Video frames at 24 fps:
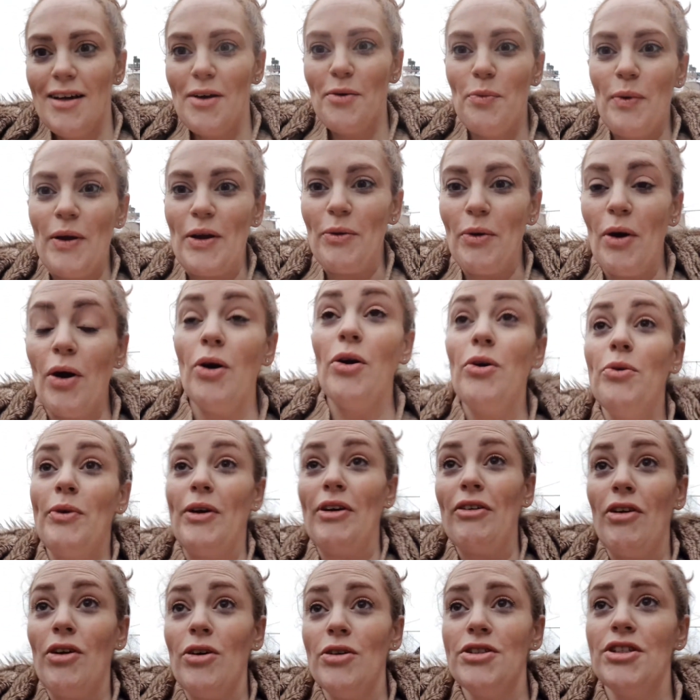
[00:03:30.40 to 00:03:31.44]
We're
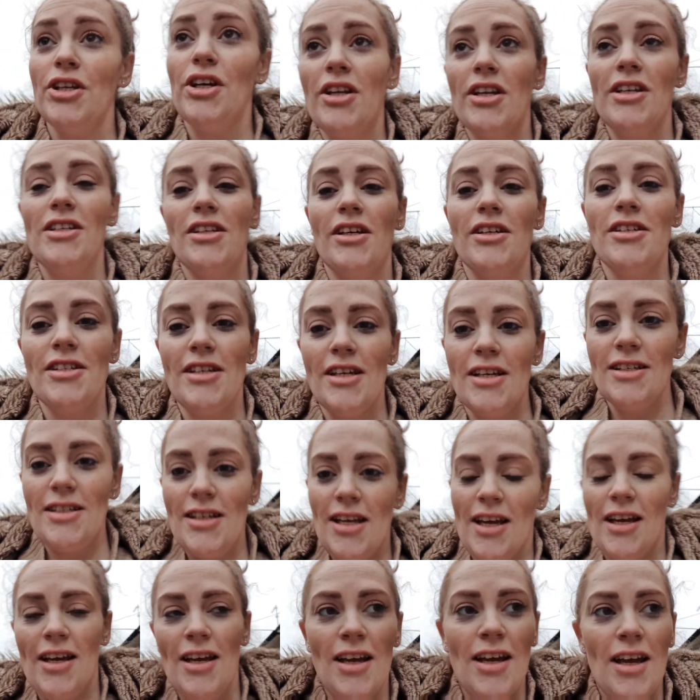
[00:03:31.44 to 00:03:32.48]
all done and dusted.
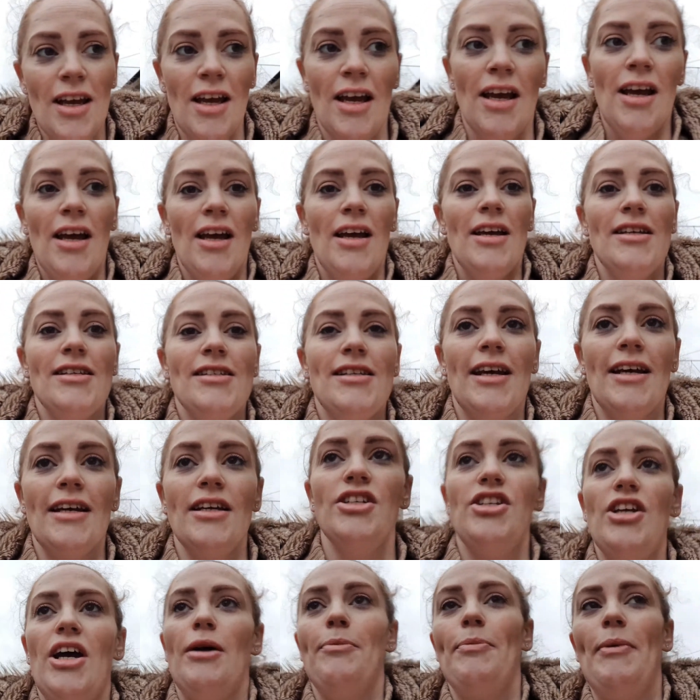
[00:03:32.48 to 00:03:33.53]
Second
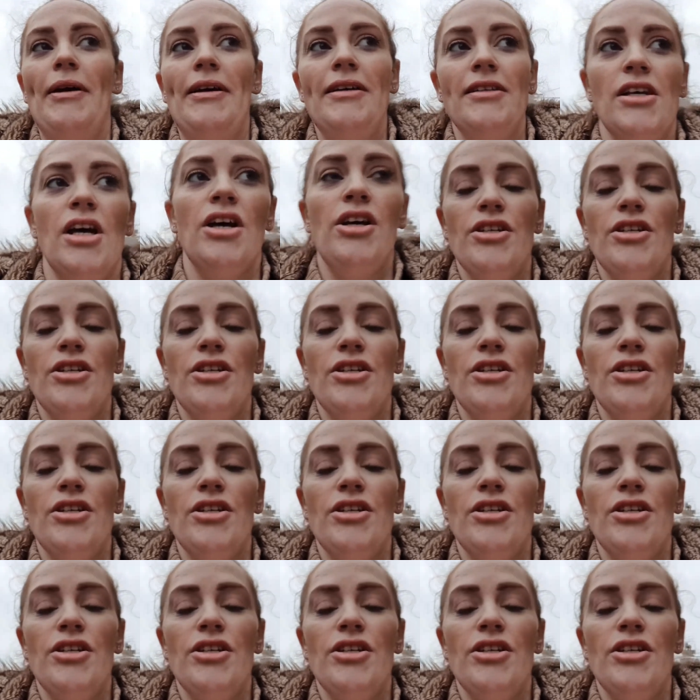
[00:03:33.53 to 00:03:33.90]
jab is